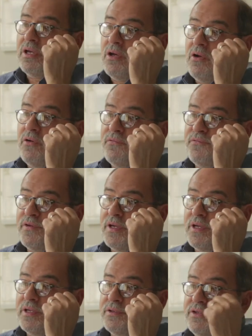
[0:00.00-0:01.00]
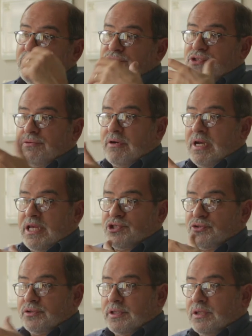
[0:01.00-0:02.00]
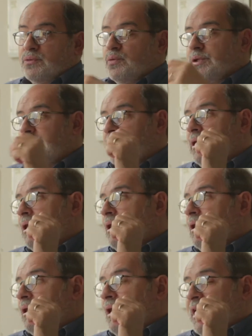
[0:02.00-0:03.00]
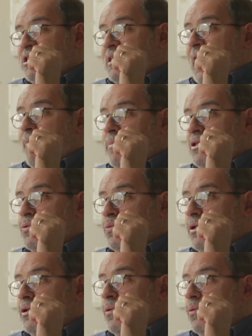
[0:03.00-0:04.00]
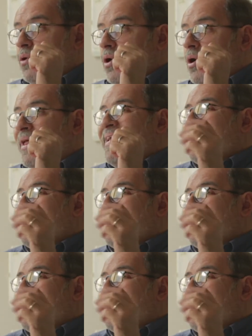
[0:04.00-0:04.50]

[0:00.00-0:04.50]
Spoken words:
of this relation that we establish with the world.